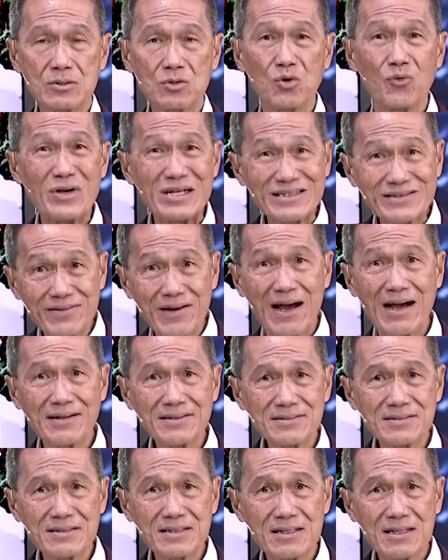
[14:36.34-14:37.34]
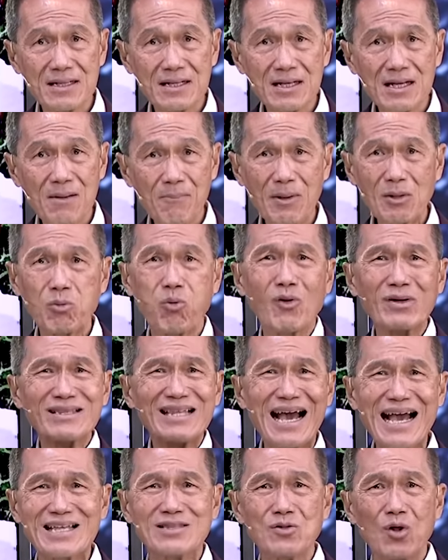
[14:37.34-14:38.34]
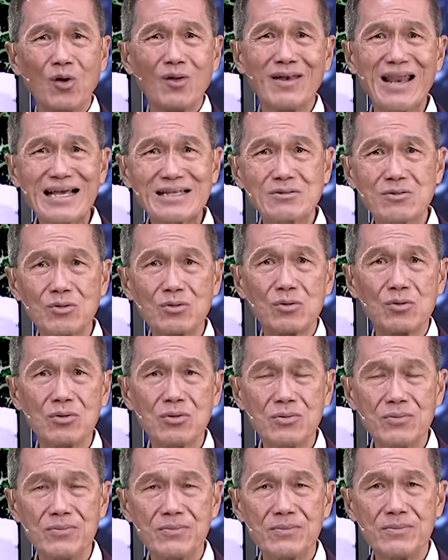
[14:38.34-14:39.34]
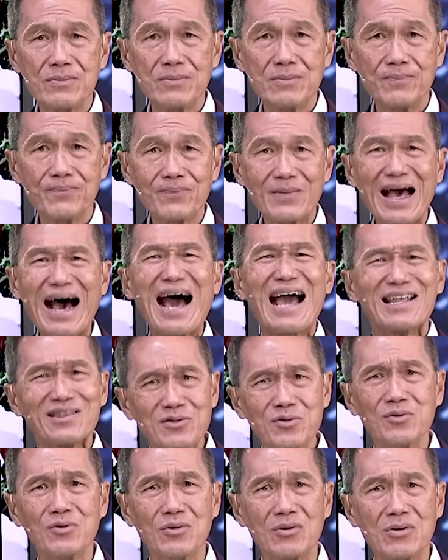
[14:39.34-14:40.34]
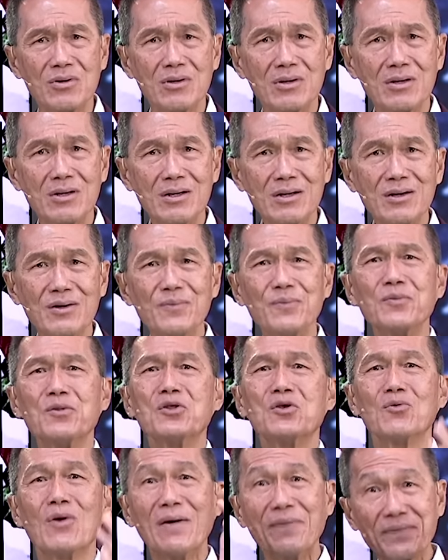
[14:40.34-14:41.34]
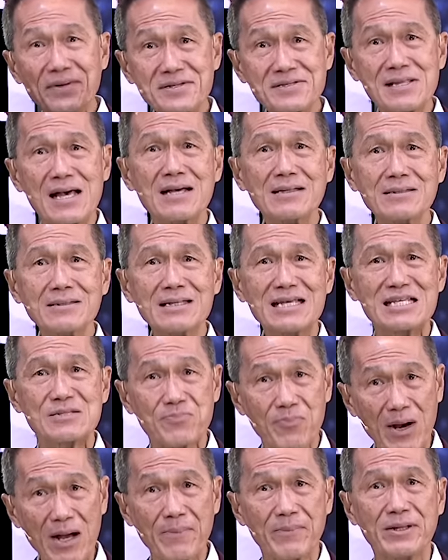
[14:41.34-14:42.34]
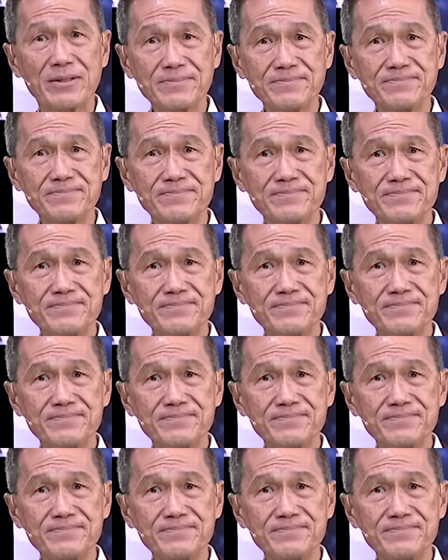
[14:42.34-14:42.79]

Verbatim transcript: doing drugs. But what I don't like to do, I do. Do you understand his problem?